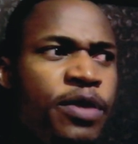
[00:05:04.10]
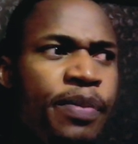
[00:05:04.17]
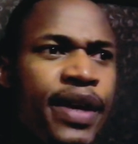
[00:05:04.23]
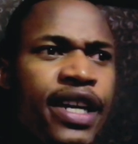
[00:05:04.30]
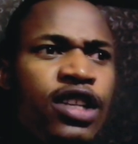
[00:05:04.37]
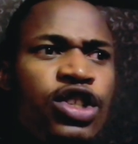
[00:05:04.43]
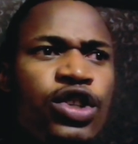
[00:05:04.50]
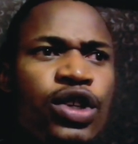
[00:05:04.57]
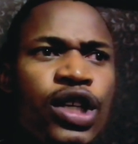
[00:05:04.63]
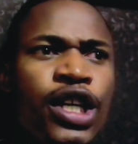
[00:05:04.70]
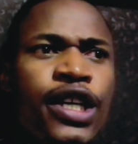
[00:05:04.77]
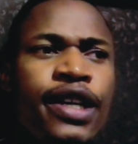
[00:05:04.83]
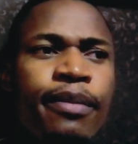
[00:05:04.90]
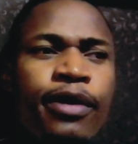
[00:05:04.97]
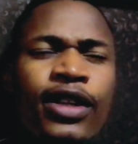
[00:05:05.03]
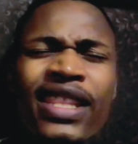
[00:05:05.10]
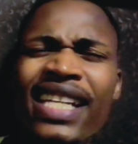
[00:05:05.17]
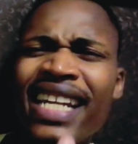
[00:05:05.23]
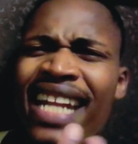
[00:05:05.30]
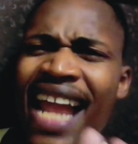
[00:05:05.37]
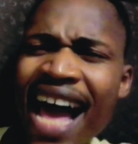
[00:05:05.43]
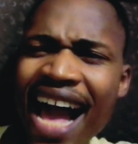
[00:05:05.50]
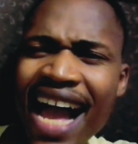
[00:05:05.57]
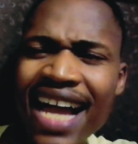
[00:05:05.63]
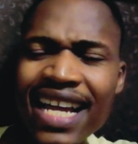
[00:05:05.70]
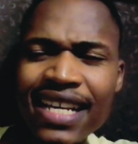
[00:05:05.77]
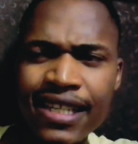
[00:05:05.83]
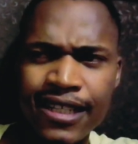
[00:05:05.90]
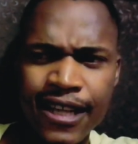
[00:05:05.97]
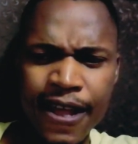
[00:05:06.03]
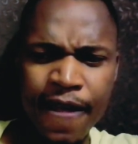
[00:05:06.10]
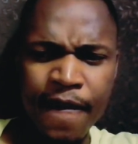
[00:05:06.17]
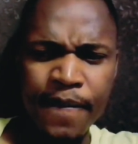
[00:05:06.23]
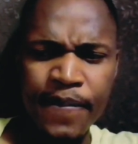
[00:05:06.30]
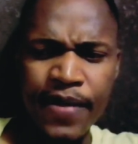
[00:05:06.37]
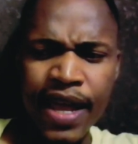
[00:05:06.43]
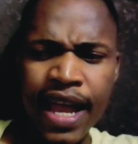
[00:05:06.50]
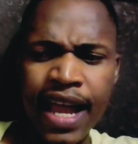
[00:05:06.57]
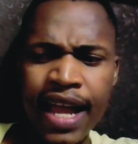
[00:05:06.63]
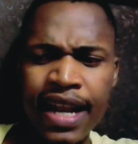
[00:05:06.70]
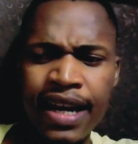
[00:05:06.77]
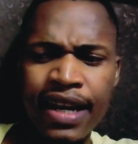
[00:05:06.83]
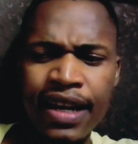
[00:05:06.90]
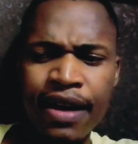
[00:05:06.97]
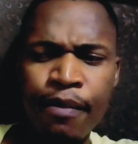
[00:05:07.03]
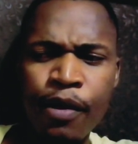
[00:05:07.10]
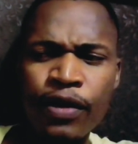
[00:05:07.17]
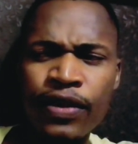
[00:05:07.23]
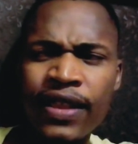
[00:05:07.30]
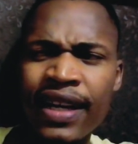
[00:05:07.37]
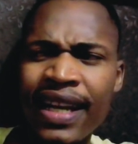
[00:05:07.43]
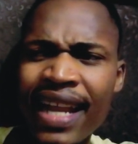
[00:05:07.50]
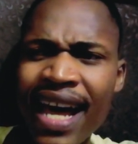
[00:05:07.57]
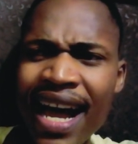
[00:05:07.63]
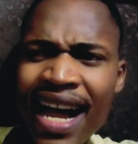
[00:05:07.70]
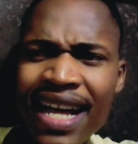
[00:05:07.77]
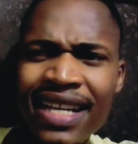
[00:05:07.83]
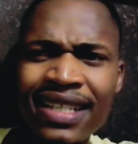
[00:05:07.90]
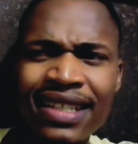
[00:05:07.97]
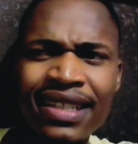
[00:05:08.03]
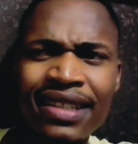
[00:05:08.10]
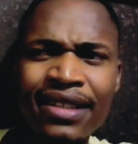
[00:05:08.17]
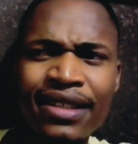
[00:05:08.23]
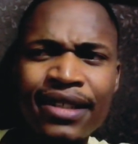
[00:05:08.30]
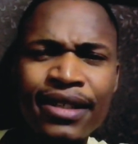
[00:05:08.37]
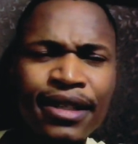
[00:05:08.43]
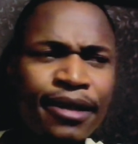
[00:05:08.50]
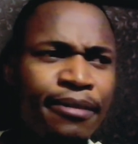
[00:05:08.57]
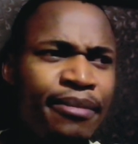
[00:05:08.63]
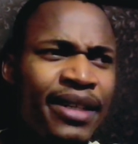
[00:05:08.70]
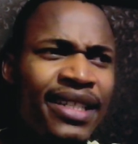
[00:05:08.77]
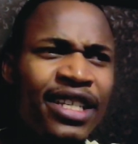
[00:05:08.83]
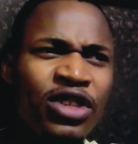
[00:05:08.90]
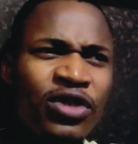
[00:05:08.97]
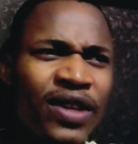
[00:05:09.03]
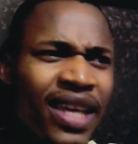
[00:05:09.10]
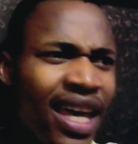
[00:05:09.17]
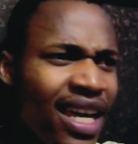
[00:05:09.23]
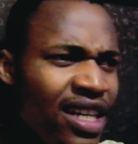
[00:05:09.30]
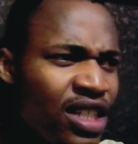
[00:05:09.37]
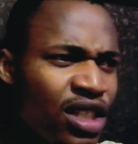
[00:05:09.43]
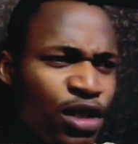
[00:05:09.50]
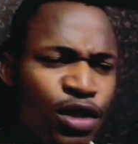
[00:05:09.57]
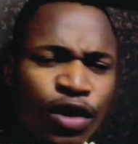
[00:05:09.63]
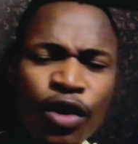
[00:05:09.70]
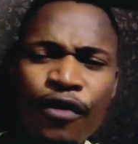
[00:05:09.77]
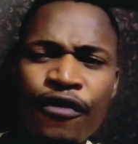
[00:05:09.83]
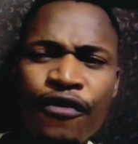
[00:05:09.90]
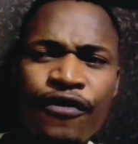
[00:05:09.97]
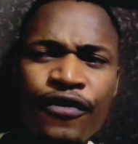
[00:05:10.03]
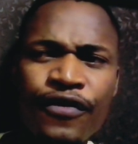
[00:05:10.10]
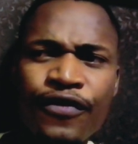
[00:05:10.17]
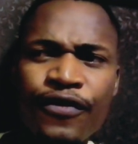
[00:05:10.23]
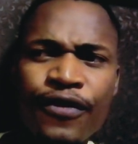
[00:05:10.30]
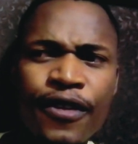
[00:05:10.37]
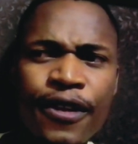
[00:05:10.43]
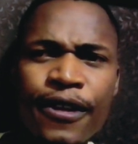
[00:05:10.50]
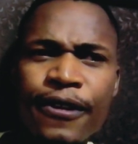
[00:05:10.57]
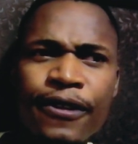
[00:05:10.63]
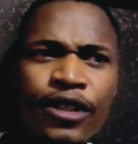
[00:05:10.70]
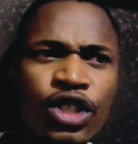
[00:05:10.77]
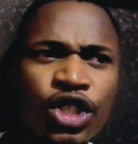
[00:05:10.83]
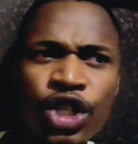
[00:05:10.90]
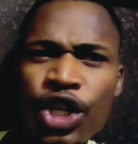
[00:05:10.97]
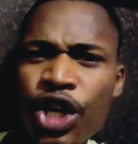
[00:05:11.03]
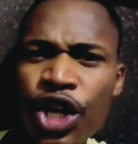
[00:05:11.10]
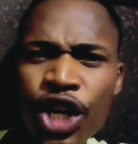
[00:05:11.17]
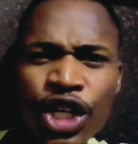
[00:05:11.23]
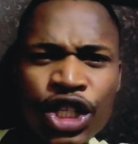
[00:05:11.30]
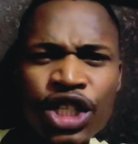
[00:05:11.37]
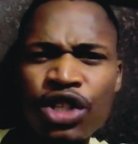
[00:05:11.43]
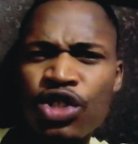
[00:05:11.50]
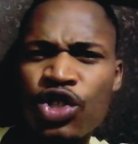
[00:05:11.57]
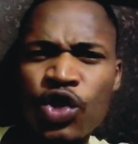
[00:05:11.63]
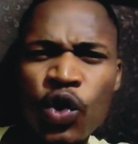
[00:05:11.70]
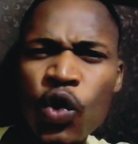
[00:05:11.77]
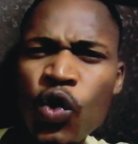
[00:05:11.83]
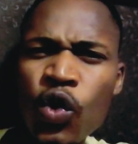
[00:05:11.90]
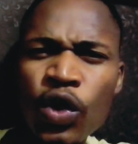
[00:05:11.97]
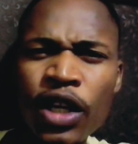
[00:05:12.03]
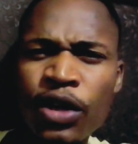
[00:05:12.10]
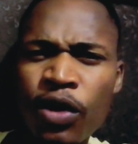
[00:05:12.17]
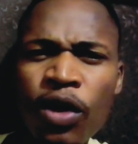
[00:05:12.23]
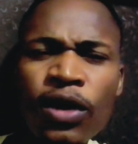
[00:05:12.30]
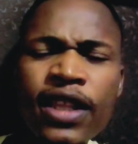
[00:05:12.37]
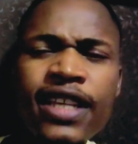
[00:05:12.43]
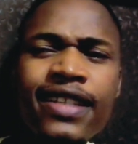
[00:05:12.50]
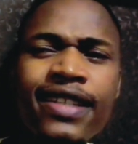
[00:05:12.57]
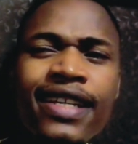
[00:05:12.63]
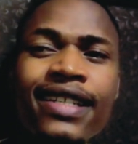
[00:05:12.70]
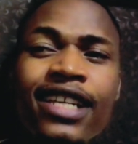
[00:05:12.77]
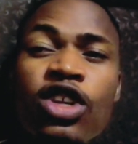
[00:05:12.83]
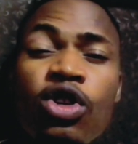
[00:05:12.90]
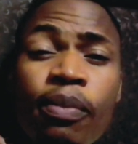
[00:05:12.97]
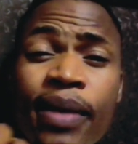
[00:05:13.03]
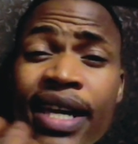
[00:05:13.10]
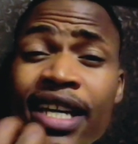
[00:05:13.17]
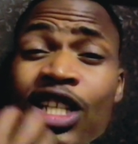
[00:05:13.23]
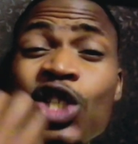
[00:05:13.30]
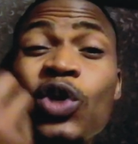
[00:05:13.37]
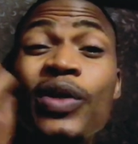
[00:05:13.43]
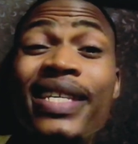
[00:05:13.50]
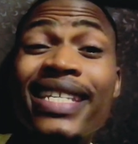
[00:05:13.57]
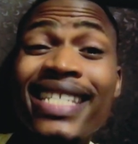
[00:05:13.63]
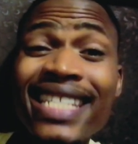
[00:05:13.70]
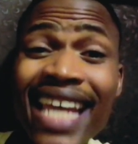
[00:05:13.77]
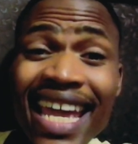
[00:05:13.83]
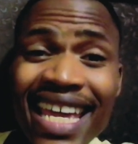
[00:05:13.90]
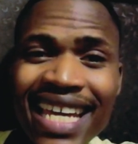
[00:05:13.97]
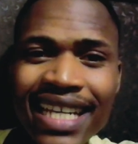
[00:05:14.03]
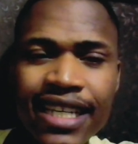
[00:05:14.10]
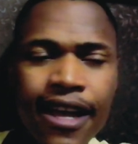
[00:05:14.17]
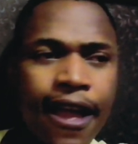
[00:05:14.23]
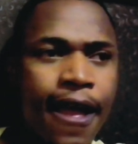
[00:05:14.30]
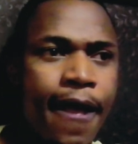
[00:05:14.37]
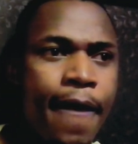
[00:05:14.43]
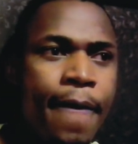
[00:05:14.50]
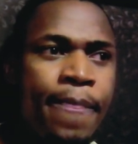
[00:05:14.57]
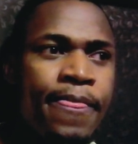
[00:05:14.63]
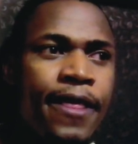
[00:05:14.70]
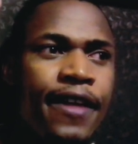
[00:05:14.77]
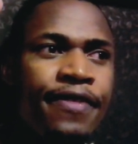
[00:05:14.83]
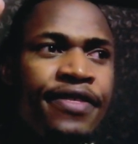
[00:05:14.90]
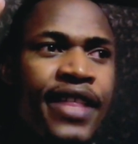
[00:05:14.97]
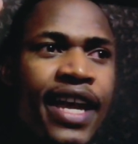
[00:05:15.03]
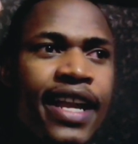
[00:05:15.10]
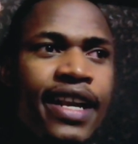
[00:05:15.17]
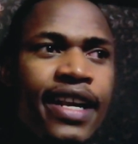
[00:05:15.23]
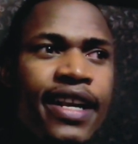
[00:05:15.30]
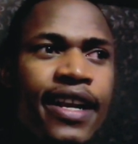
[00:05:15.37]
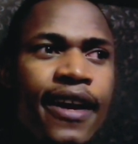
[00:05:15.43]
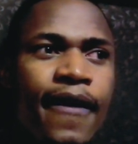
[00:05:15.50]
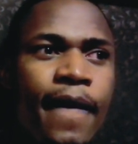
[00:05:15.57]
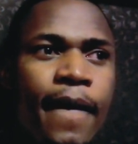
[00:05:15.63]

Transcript: you begin to learn about the lies and the miseducation of church and school and all these things, and you begin to say it, then